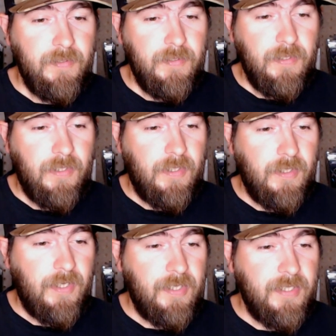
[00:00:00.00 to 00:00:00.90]
Uh,
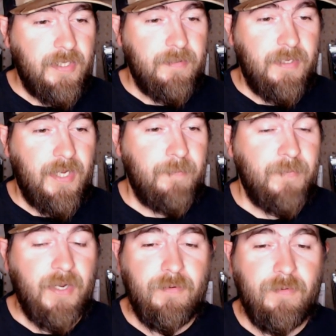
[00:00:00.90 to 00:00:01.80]
I, I, I'm
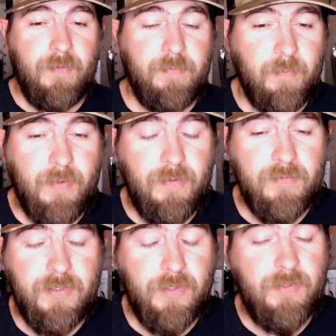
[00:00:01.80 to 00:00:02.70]
not going to promote
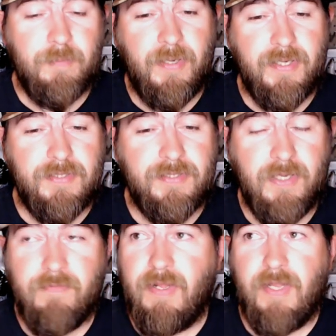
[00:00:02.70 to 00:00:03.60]
Guggen bait
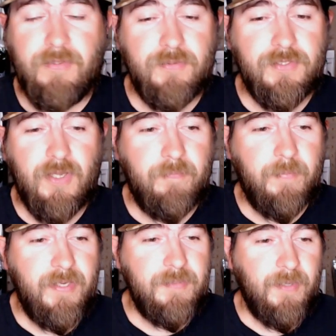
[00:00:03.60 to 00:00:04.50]
stuff. I like their soft
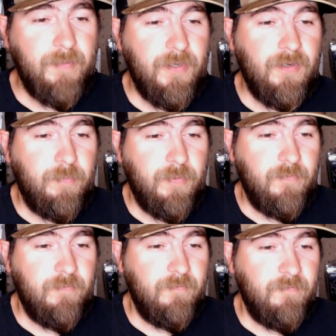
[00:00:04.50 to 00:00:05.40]
baits, but I'm not going to
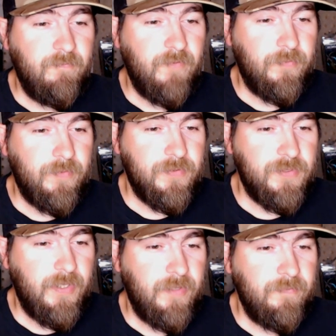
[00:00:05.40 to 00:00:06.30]
promote their
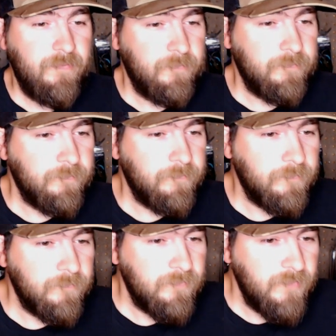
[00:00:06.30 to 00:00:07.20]
stuff.
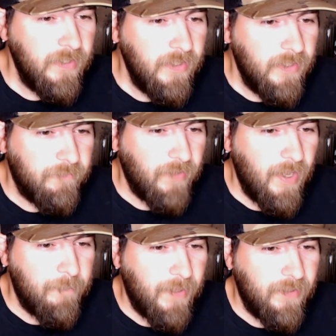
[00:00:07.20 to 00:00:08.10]
The
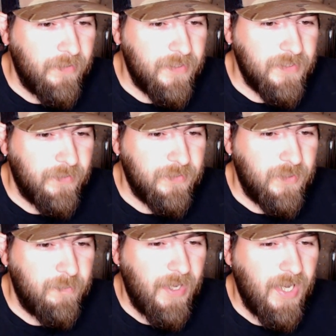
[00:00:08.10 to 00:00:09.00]
flat banger doesn't look
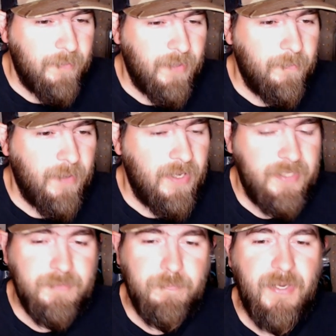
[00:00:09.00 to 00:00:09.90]
too bad, but I'm,
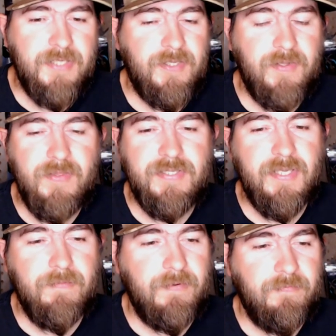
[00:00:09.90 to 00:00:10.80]
it's basically the
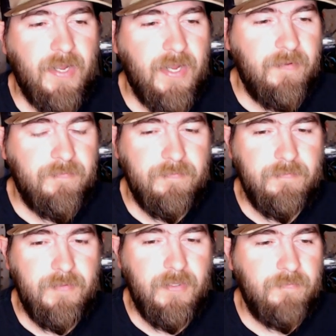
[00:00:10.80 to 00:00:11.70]
seventy-five
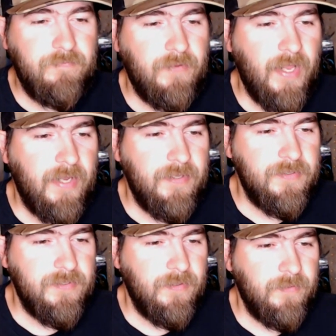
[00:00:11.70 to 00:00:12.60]
uh, flat.
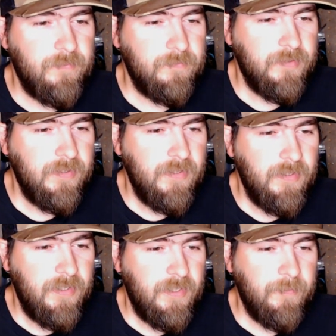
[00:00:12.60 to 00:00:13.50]
So,
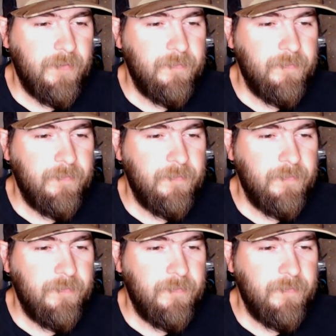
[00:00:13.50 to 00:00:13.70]
anyway.